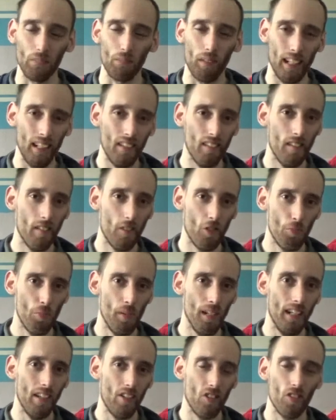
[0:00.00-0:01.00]
My internet
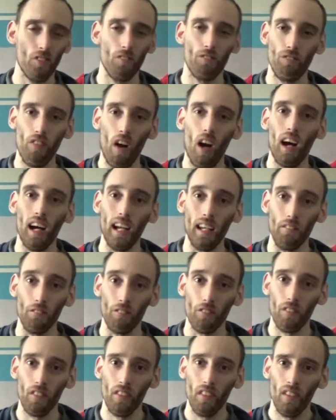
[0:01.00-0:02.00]
speed is at 5.
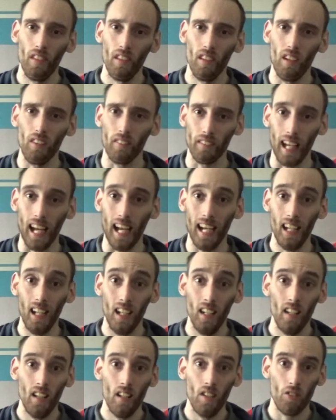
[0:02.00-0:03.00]
Okay?
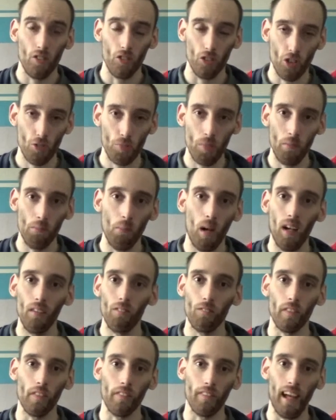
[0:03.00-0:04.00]
So just be
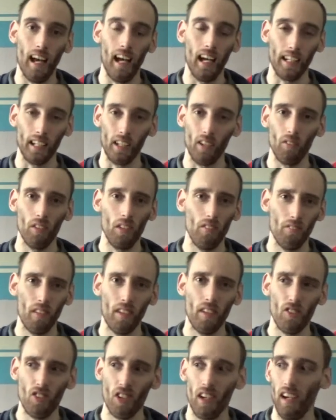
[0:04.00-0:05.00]
mindful of that. I can only
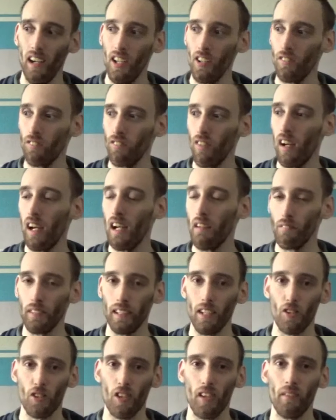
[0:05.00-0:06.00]
run as high as 5
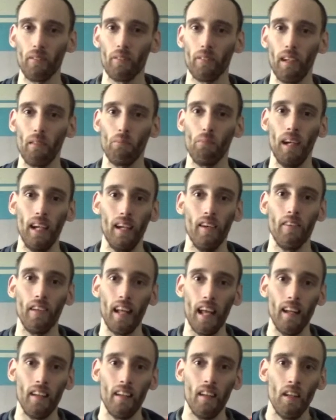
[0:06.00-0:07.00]
unless I upgrade my
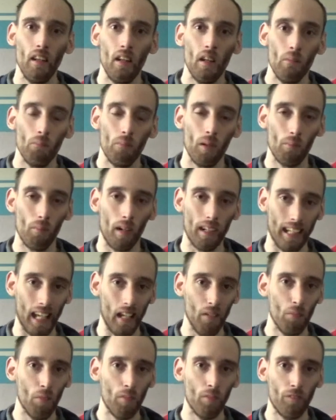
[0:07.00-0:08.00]
internet. But my
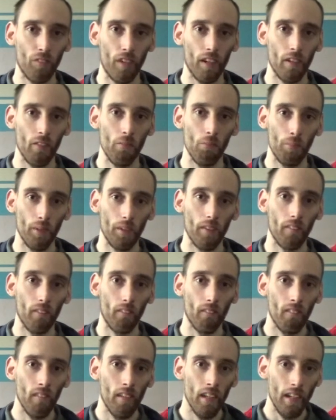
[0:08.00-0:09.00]
cable provider
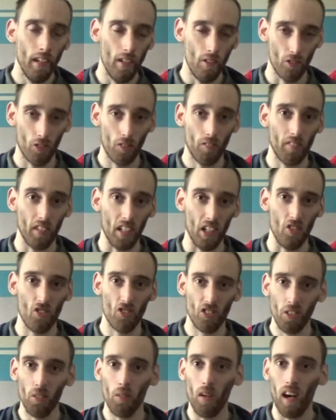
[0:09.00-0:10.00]
bill is already
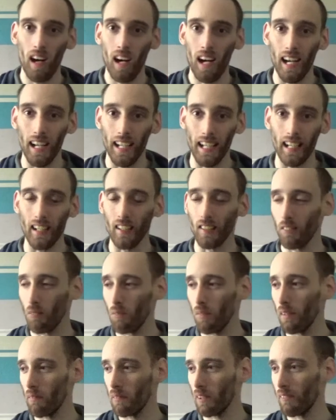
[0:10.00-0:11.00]
so high, and I don't
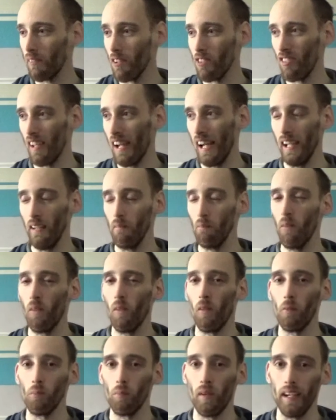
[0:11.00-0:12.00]
want to increase it
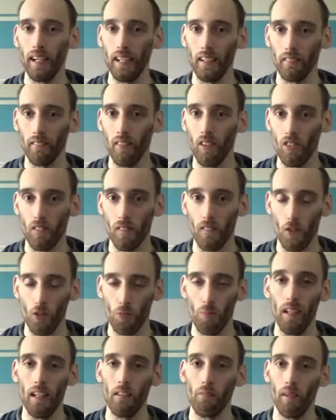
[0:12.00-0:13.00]
anymore by increasing the
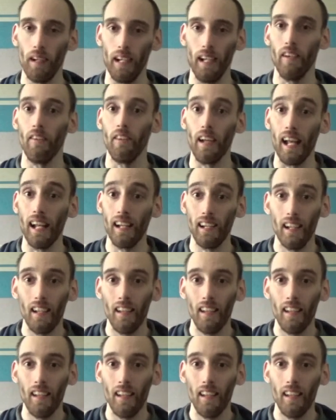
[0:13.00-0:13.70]
speed of my internet.